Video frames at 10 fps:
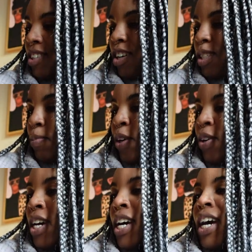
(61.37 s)
I talked to my,
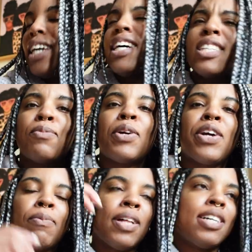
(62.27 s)
I texted my
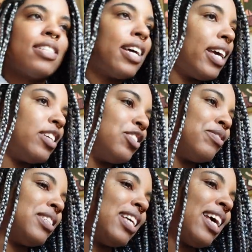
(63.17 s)
grandma last night and she
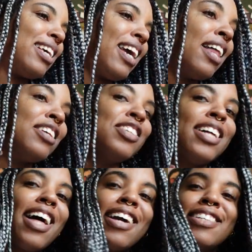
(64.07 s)
was like, yeah, the jet
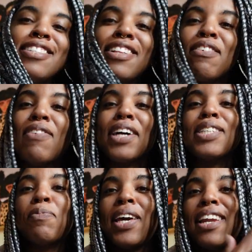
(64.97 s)
lag is still
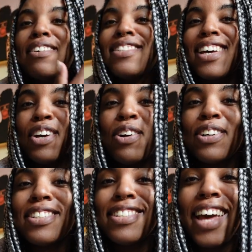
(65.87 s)
affecting me. And I was like,
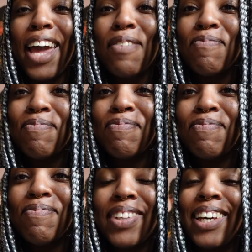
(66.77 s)
girl, same.
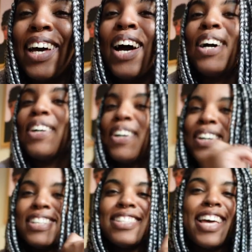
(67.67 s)

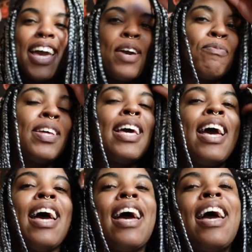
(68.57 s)
Girl, same.
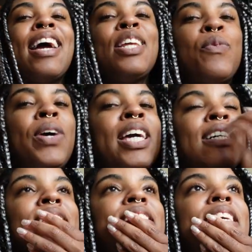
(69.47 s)

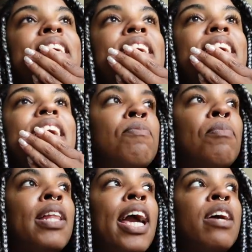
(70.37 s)
Anyways,
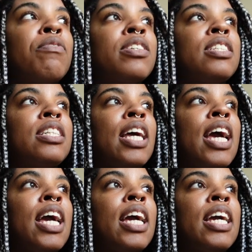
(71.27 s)
plan for
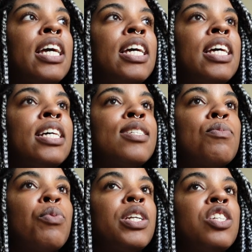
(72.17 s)
today is
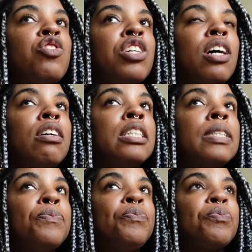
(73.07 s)
pretty
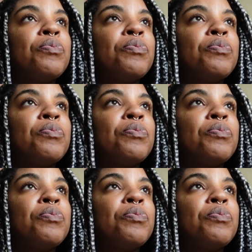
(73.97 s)
chill.